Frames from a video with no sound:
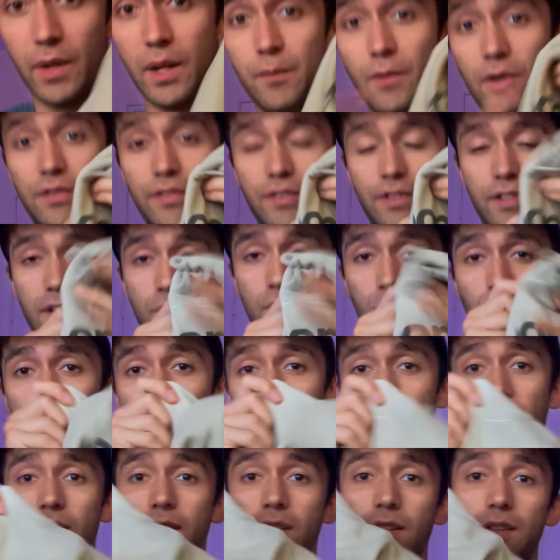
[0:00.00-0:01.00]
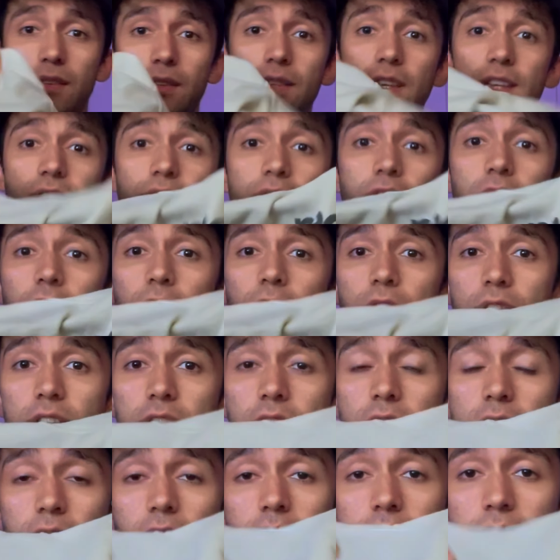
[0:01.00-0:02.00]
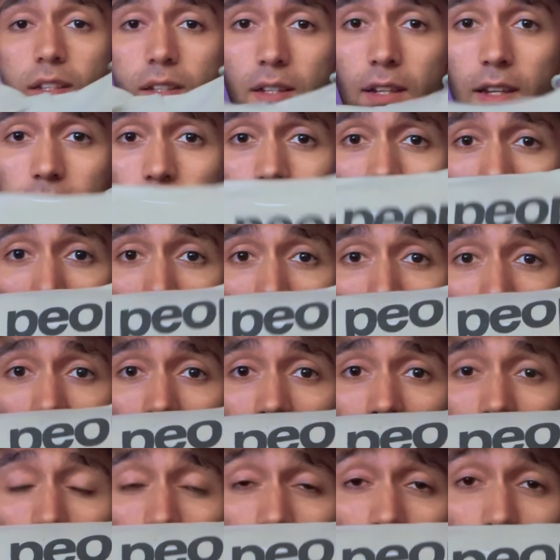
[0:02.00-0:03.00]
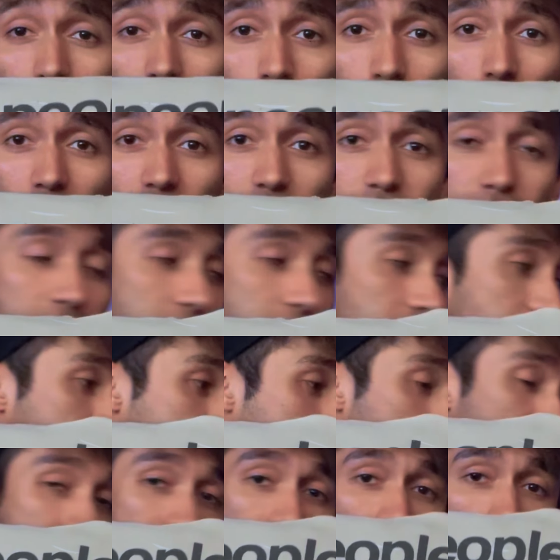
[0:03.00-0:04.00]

I'm also gonna bring this hoodie and just wear it around my waist in the